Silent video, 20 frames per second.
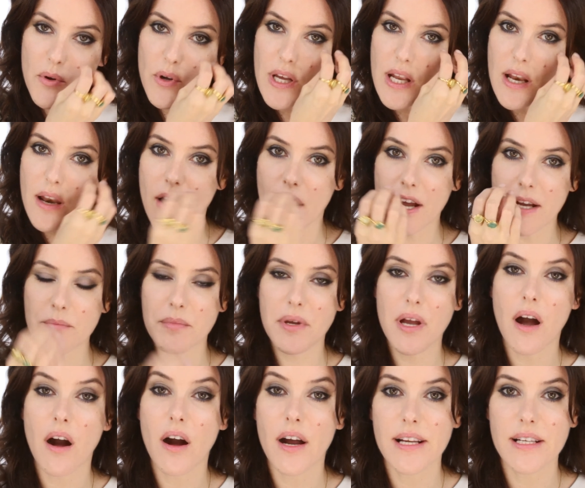line
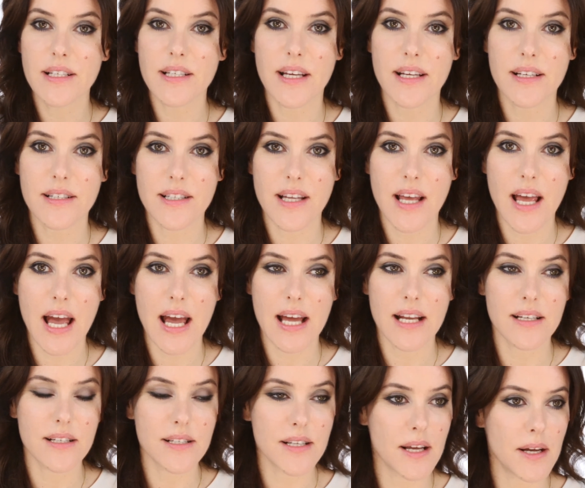behind it,
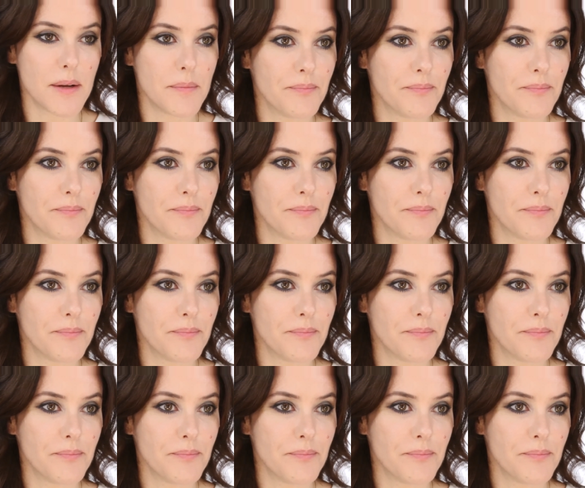and